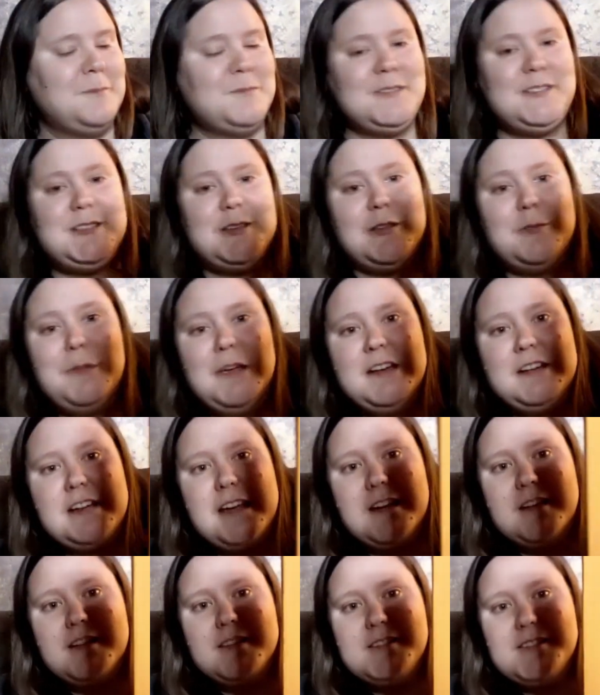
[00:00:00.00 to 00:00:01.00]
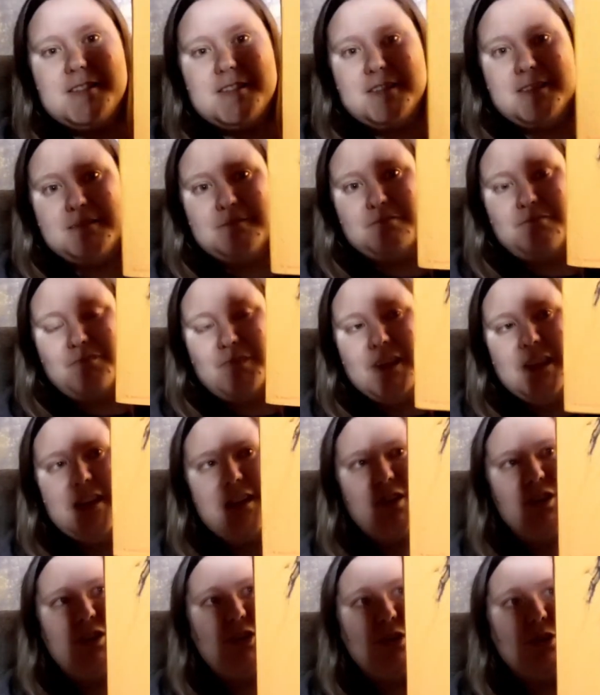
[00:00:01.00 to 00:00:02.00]
So the main character
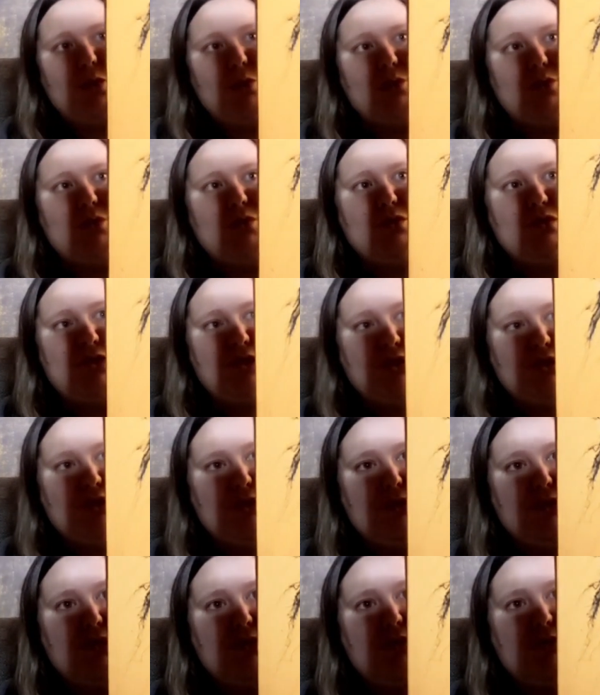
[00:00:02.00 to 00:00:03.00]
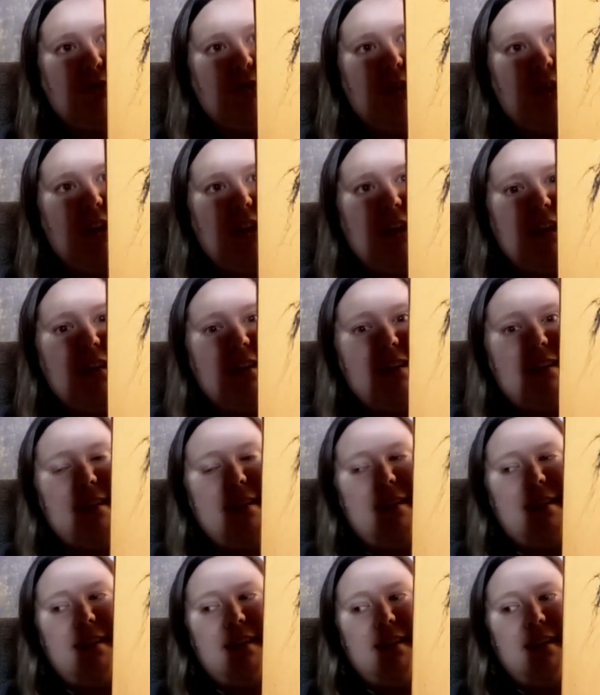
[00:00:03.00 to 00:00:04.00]
goes to
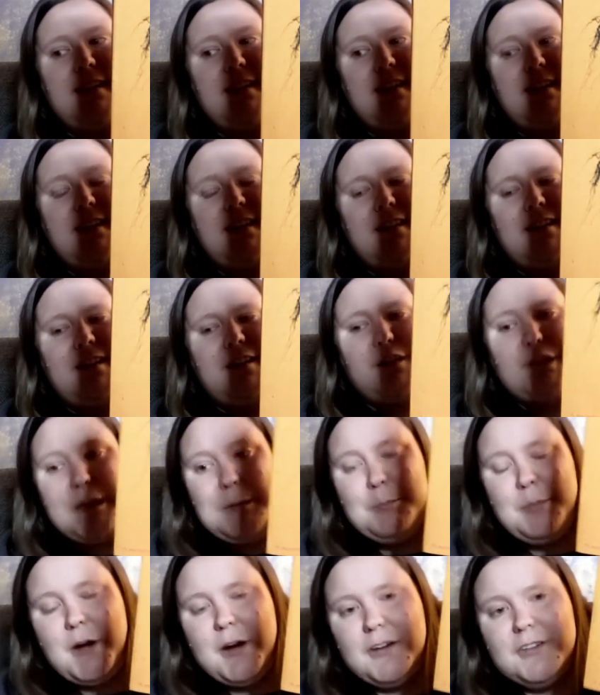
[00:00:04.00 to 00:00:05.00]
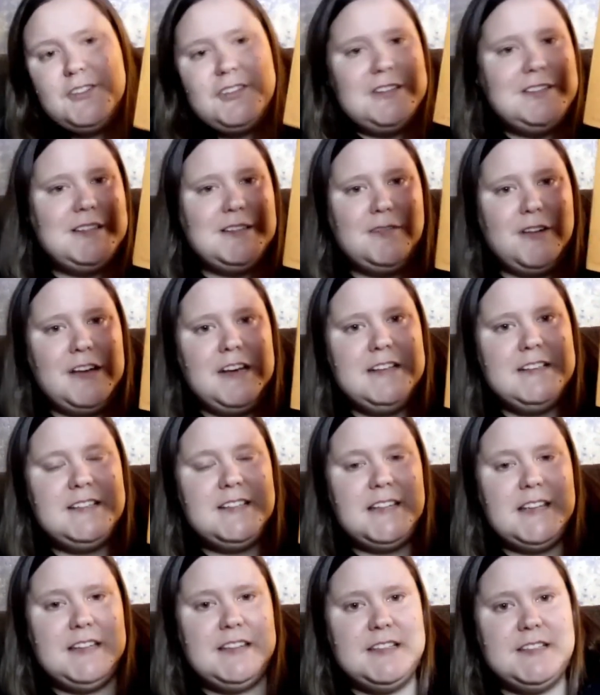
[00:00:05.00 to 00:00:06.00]
a theme park. She's invited to
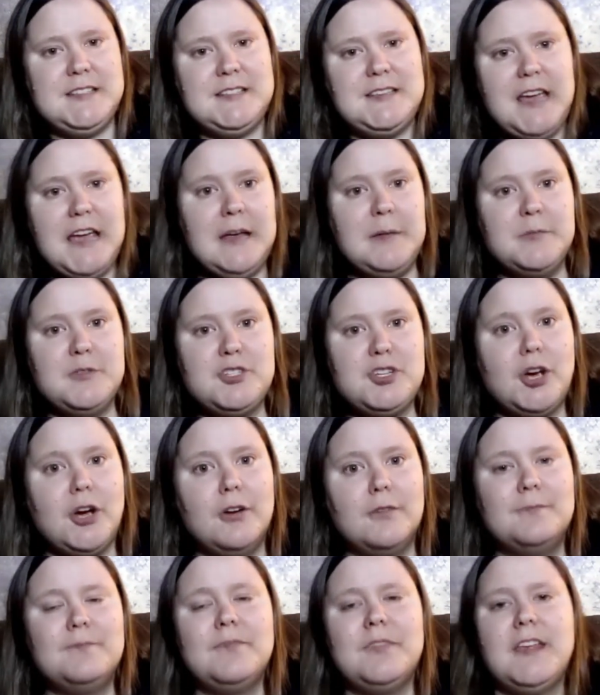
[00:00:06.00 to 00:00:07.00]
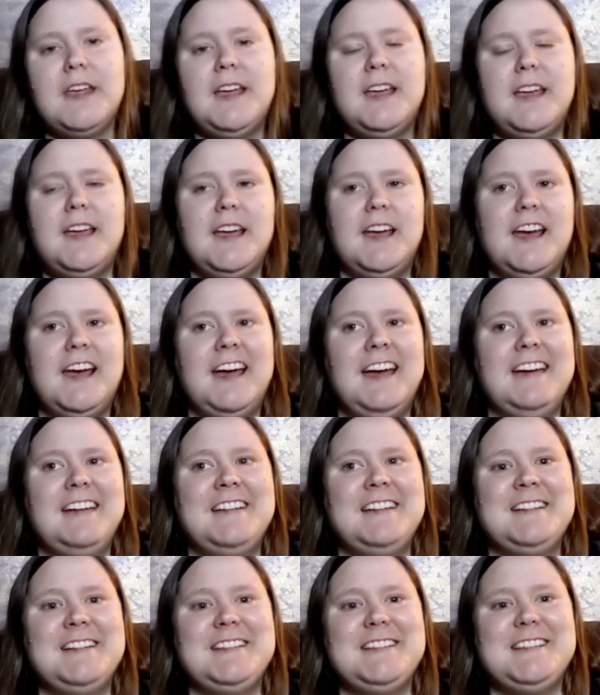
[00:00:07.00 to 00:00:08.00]
like this game show.
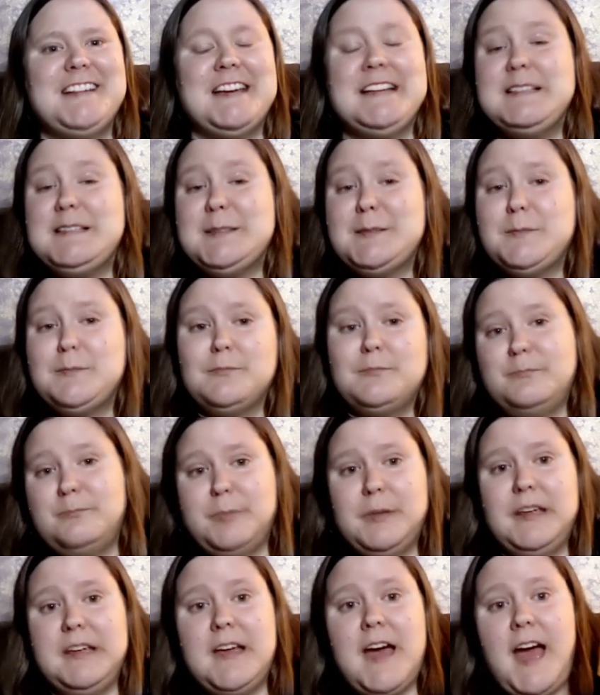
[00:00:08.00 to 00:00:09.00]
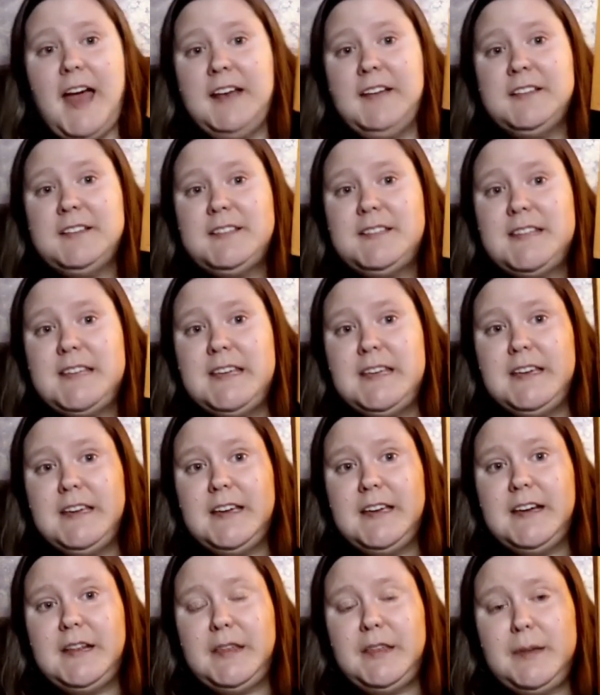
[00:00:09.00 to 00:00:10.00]
And it's playing hide and seek
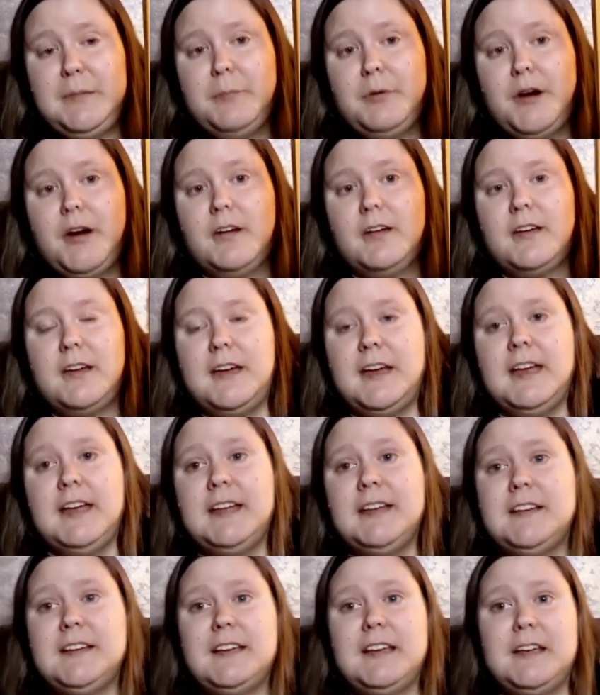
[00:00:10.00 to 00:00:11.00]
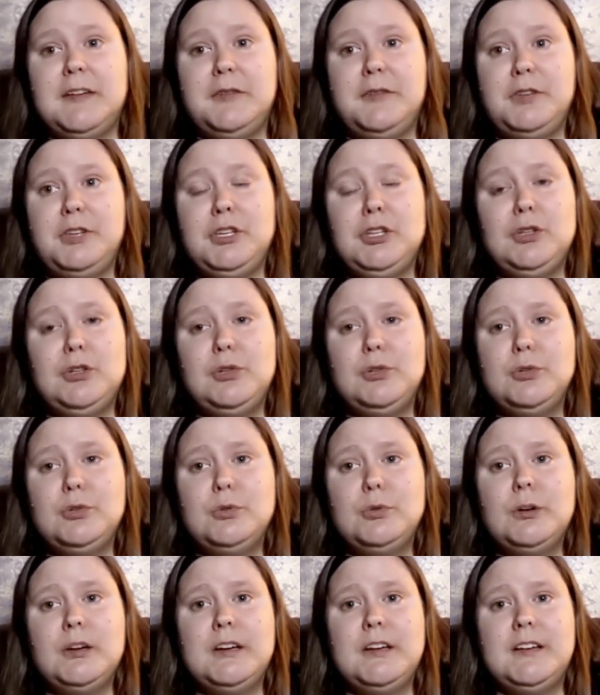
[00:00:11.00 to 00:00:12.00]
in a theme park. And if
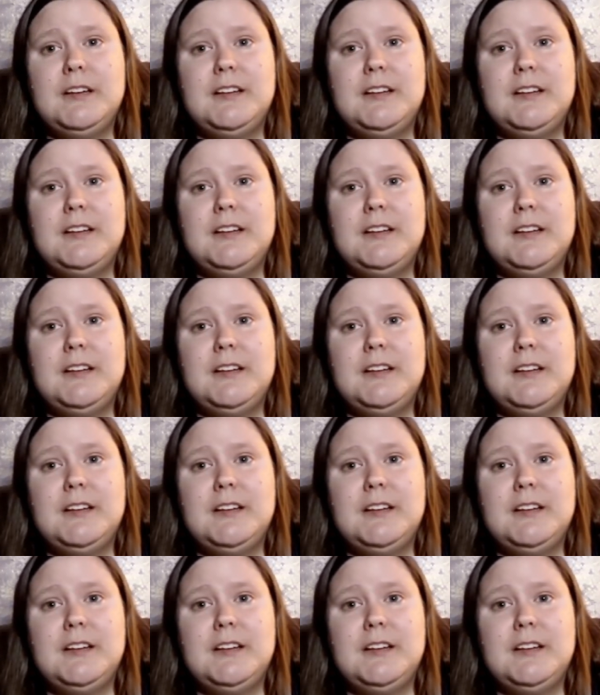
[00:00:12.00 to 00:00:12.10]
you